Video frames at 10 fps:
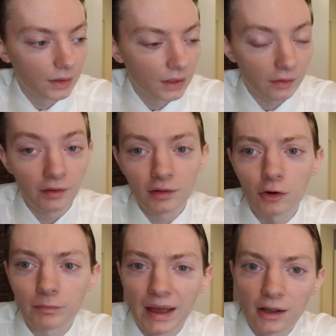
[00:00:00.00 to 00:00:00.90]
This is
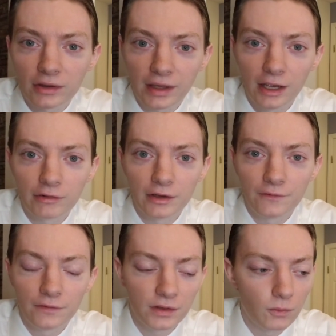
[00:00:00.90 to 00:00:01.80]
going back on the Area
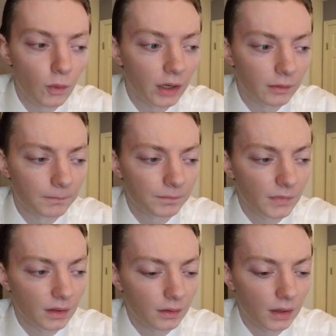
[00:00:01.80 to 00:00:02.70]
51
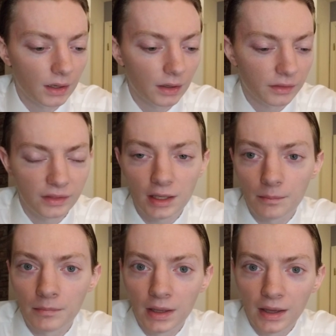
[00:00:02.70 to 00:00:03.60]
uh,
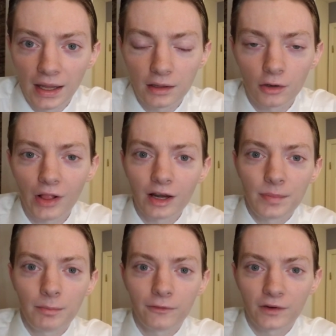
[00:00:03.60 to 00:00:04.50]
theme. And, you know, a lot of
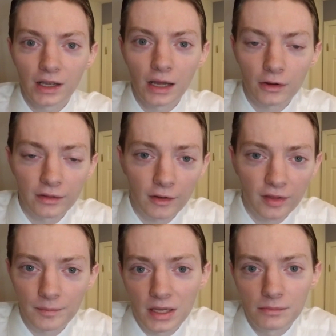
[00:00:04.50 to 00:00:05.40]
people forgot on, on
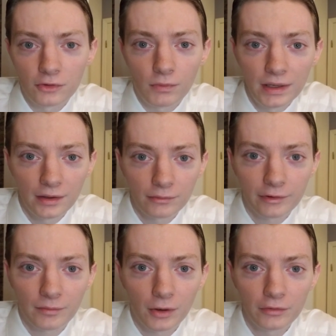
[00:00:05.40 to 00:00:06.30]
September 20th, we're
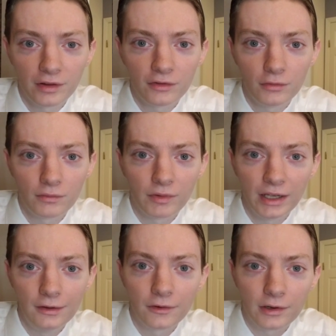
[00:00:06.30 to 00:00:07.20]
supposed to do the
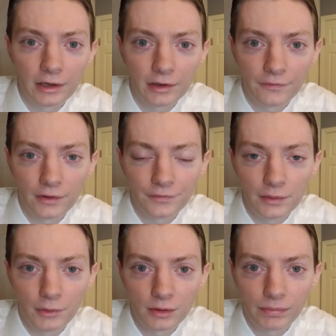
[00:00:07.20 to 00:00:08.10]
raid for Area
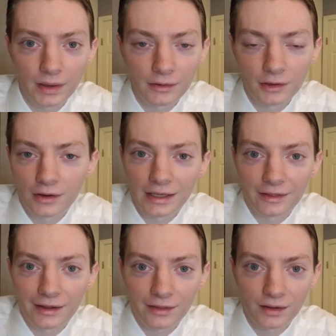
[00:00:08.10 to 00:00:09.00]
51, but I don't know, I guess
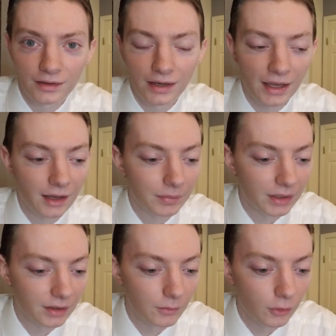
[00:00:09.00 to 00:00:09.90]
that's not going to happen
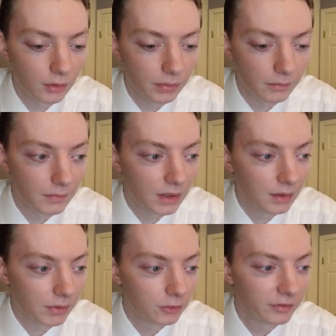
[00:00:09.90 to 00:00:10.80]
anymore, but,
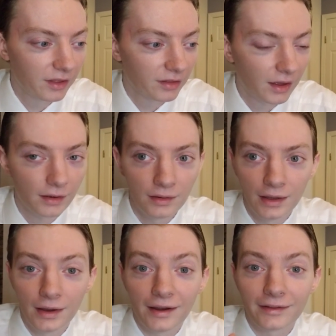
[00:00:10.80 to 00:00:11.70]
but who's to say?
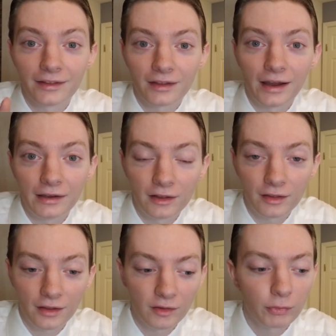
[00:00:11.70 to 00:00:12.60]
Uh, this guy
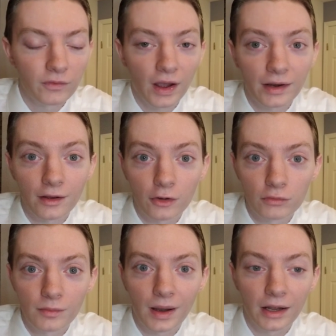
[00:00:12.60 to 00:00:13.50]
is, is providing a good
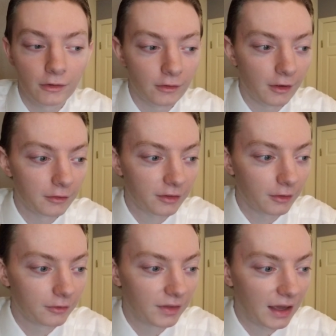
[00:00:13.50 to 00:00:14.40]
reminder, though,
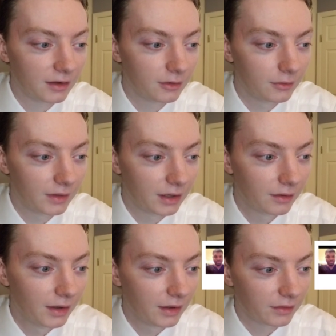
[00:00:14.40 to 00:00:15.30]
so thank you
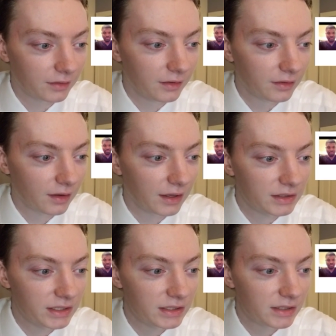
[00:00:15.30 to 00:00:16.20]
there. Said this guy
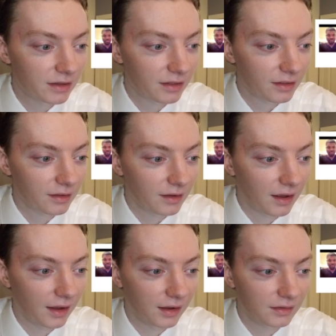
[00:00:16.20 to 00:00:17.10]
eats
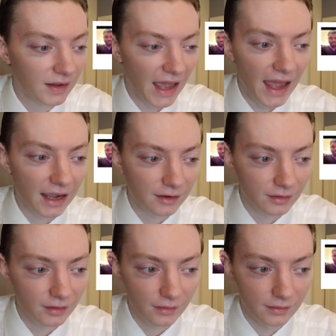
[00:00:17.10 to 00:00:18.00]
and
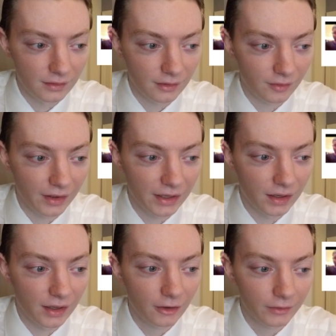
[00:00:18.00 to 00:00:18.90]
acts like an
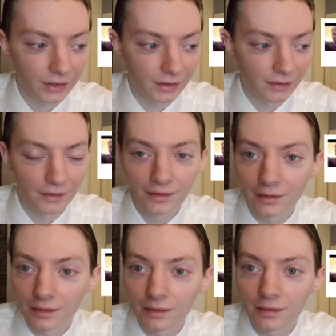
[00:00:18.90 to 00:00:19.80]
alien.
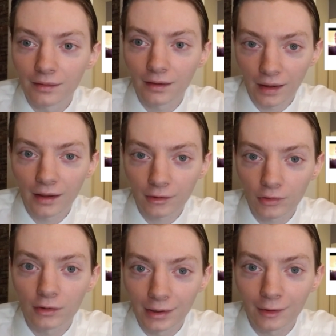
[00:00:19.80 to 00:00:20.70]
Oh,
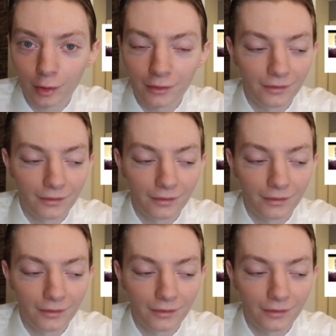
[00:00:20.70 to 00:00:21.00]
LOL.